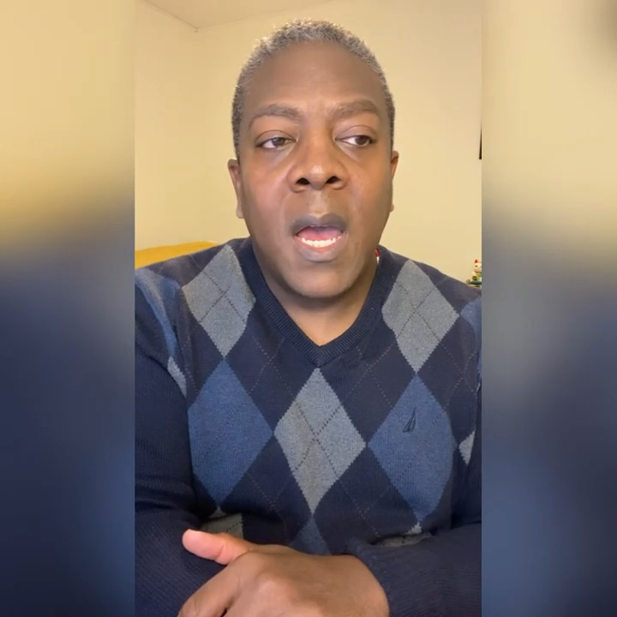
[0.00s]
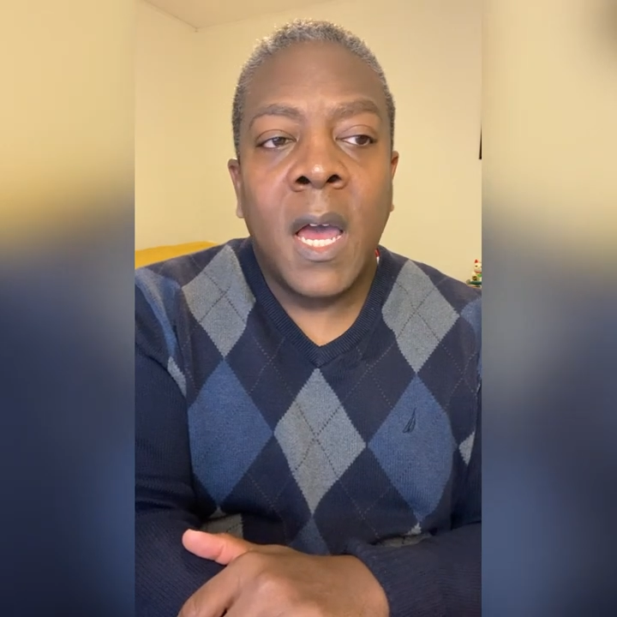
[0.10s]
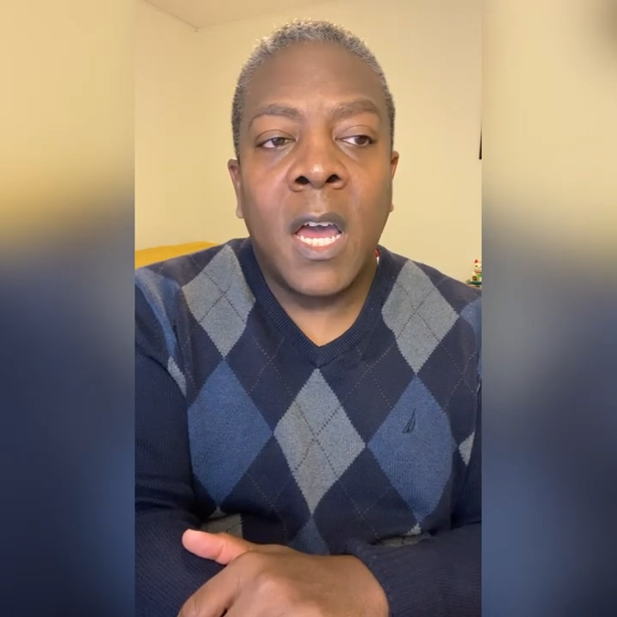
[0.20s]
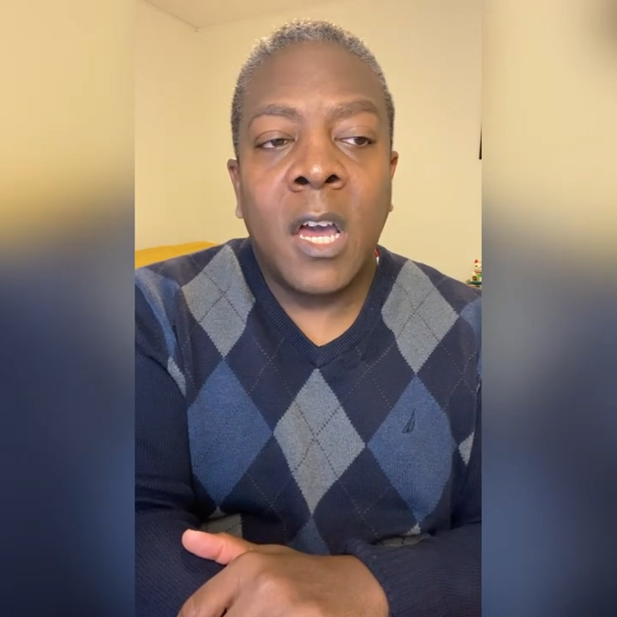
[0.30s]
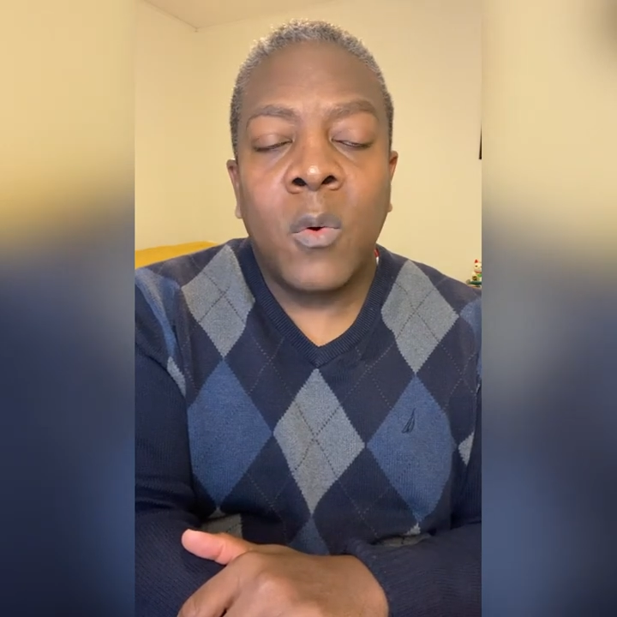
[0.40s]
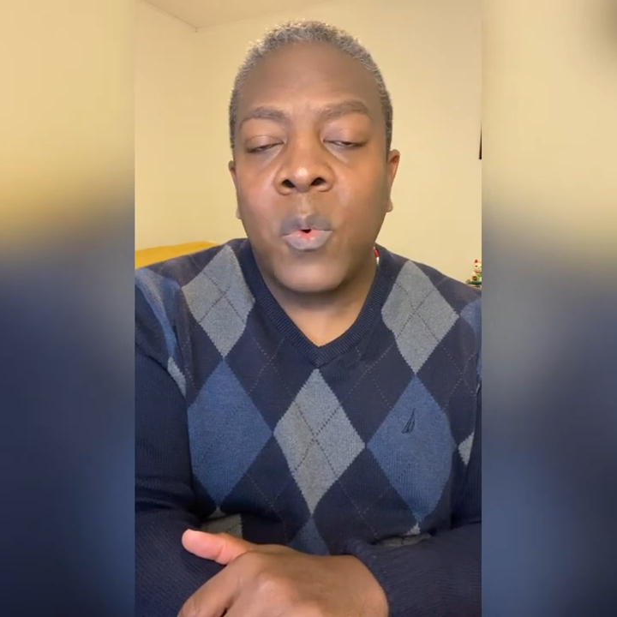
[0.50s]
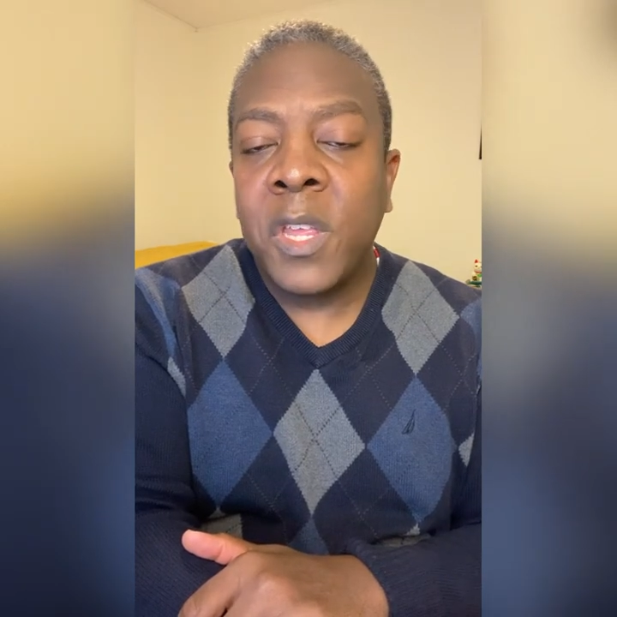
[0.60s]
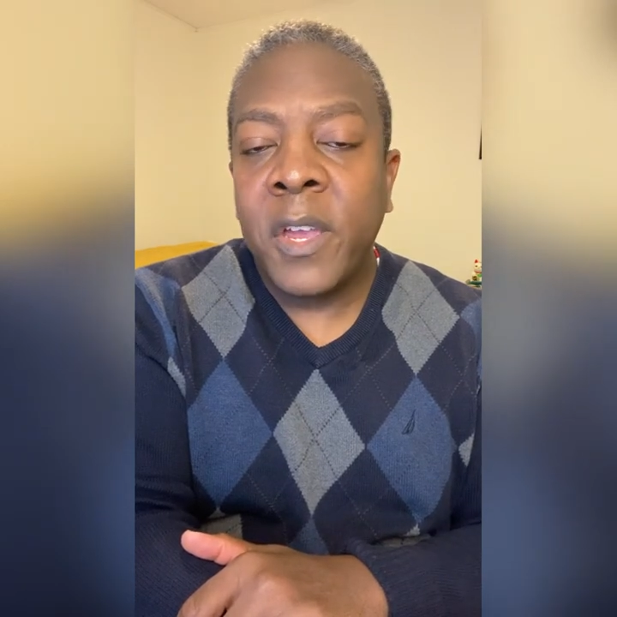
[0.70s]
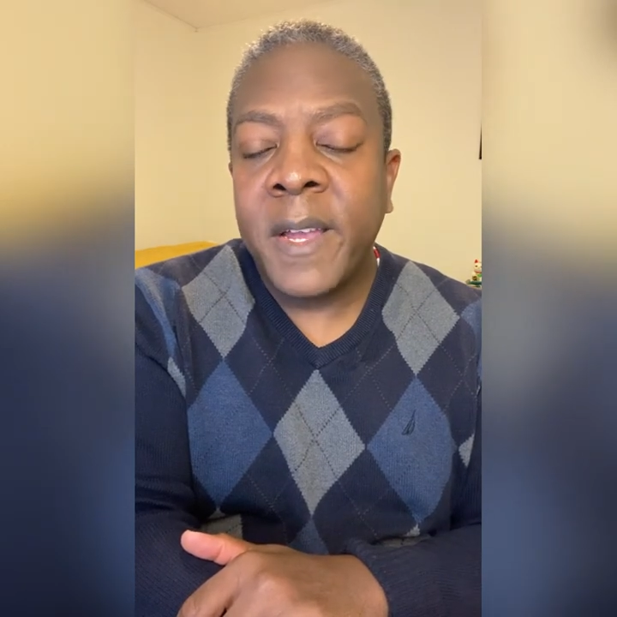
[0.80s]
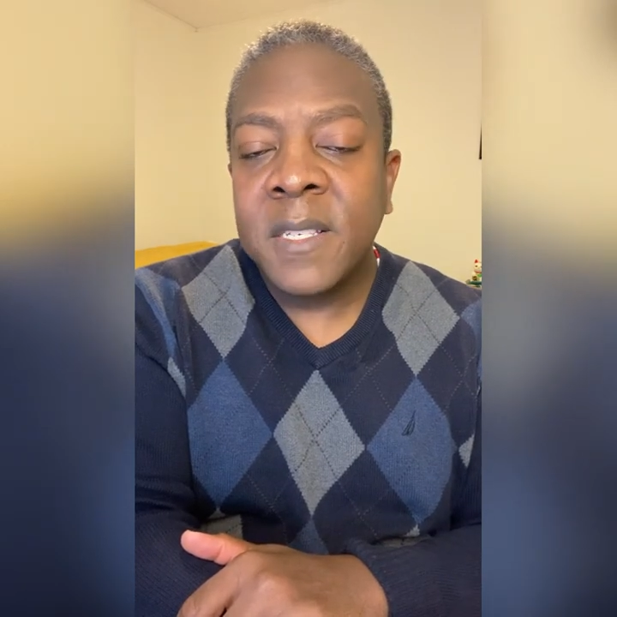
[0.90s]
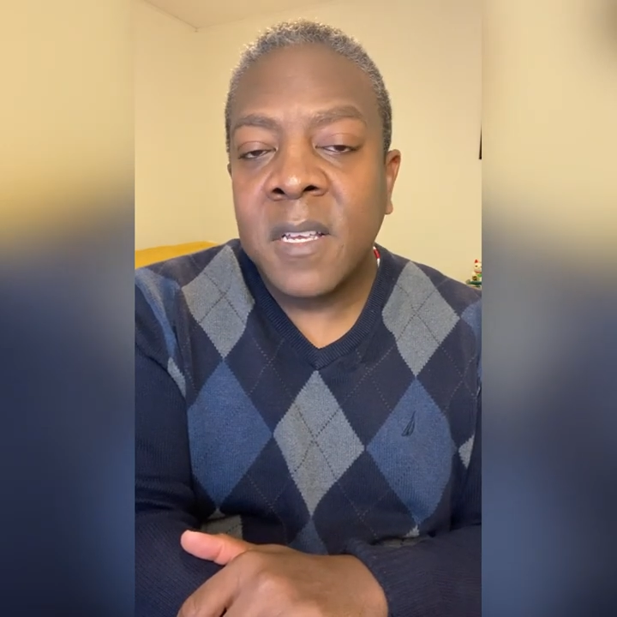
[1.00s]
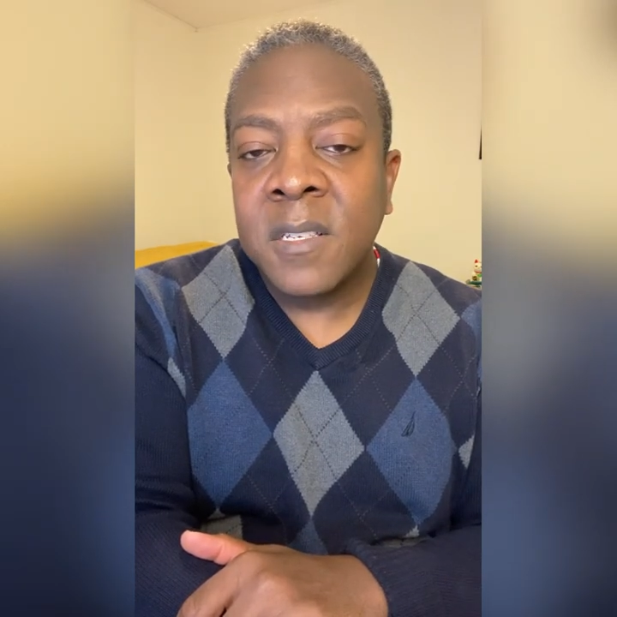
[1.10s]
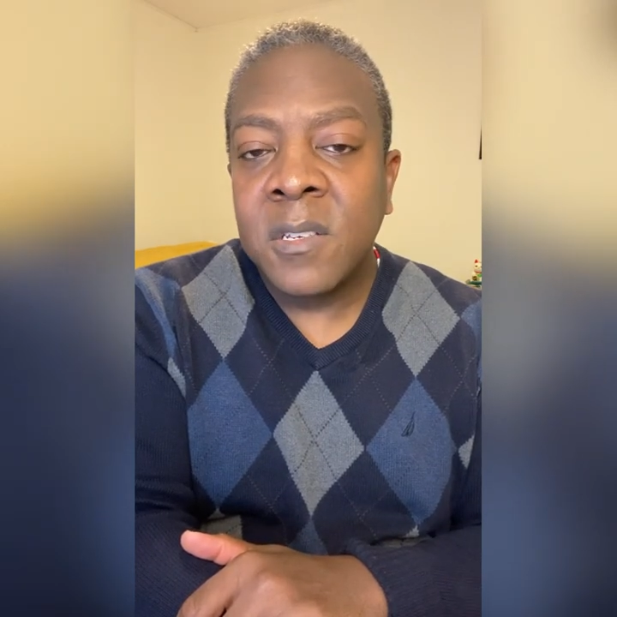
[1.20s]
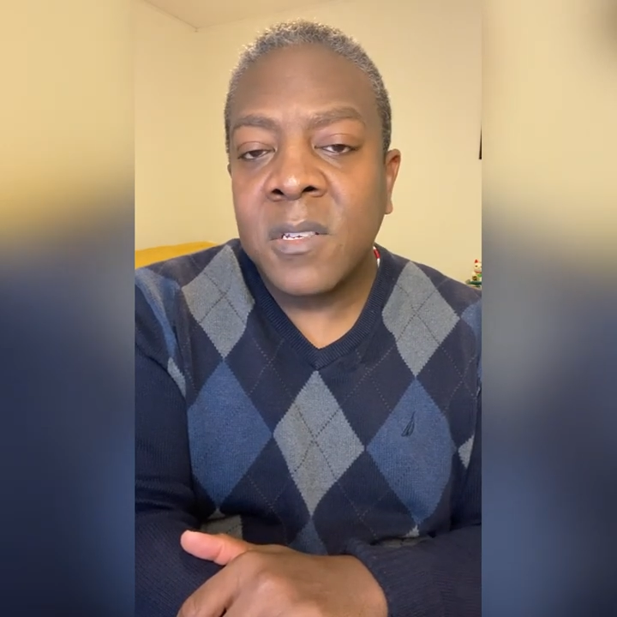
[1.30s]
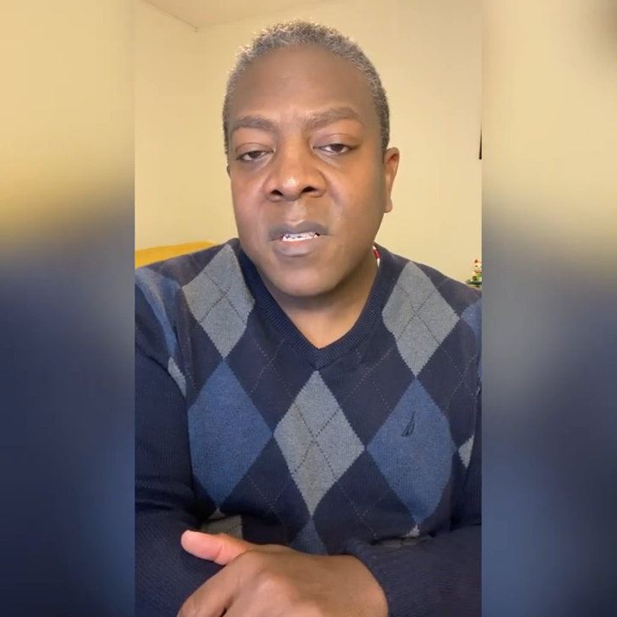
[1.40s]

when your ancestors